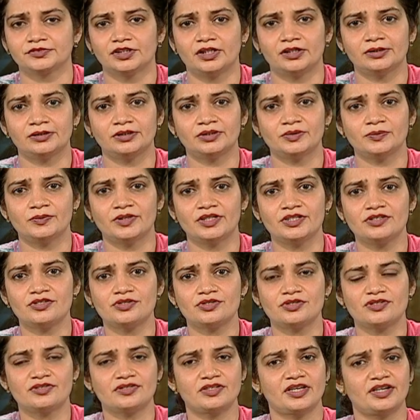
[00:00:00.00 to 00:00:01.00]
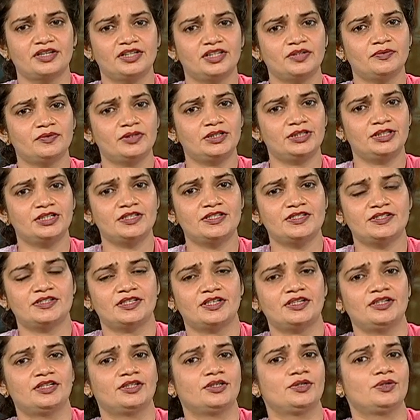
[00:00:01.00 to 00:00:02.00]
Otherwise, society will
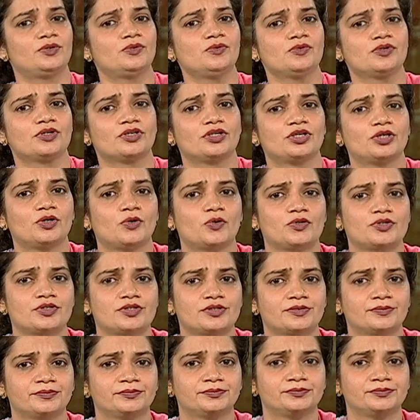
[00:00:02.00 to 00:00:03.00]
descend into chaos.